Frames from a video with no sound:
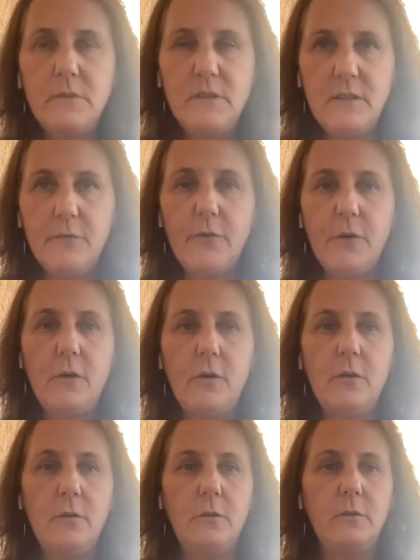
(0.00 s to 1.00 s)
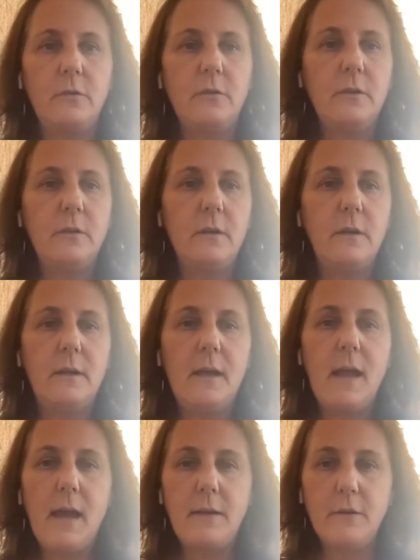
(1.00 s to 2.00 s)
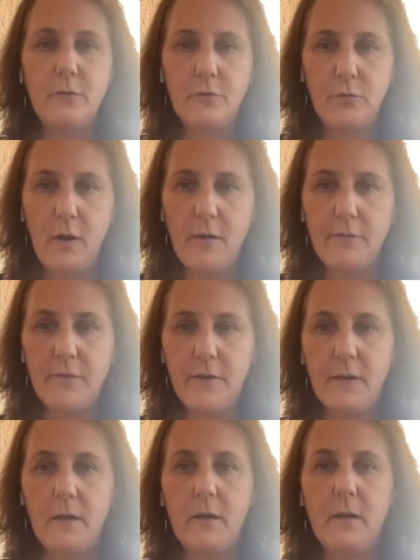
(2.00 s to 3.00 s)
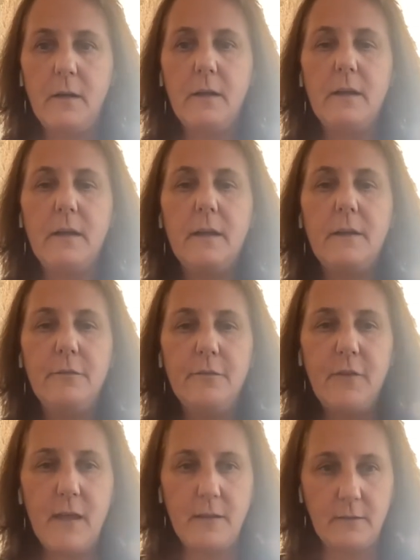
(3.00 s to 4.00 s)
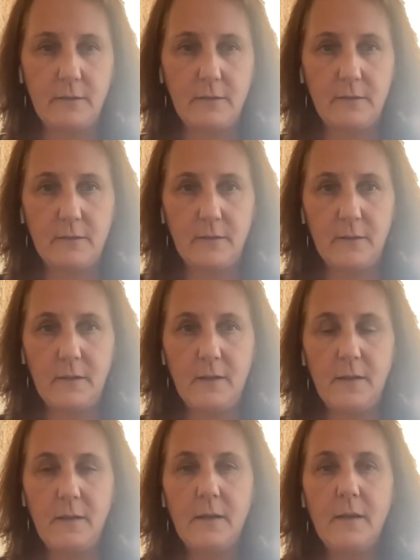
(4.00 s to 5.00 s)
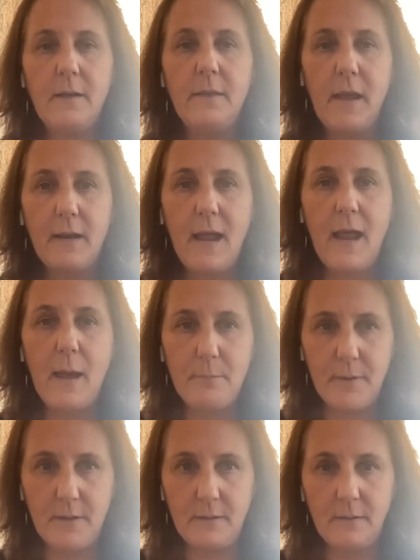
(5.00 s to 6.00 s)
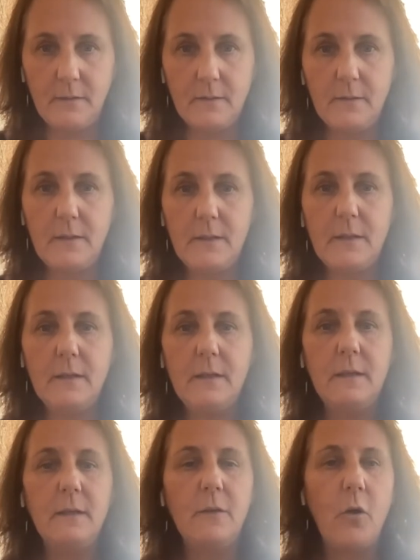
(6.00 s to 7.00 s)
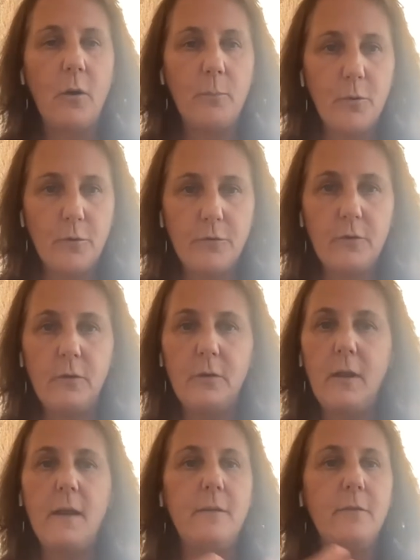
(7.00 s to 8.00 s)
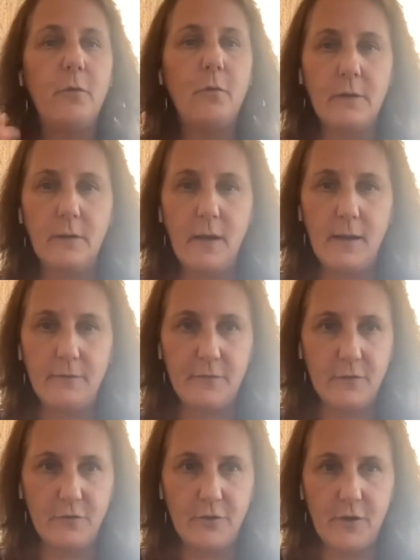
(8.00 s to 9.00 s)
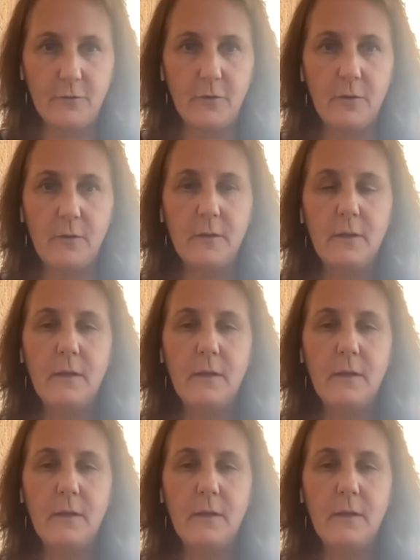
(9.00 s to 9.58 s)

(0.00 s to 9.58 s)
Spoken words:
difficult, catastrophic events that happen in our personal life or in life in general.